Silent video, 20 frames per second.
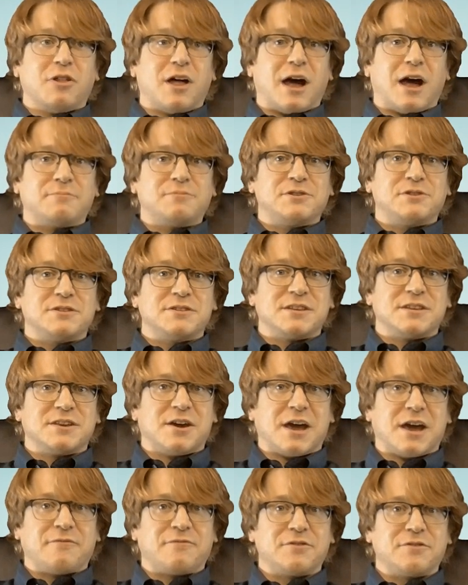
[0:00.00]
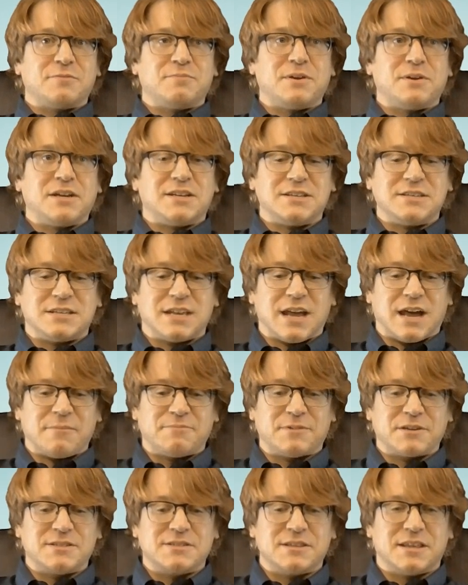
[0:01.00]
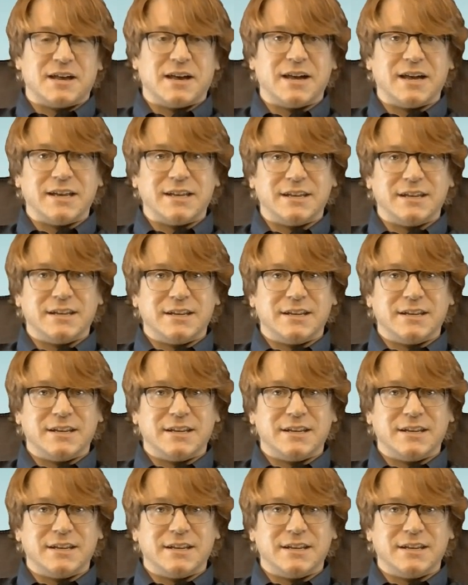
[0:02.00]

options that you have for the PTZOptics line.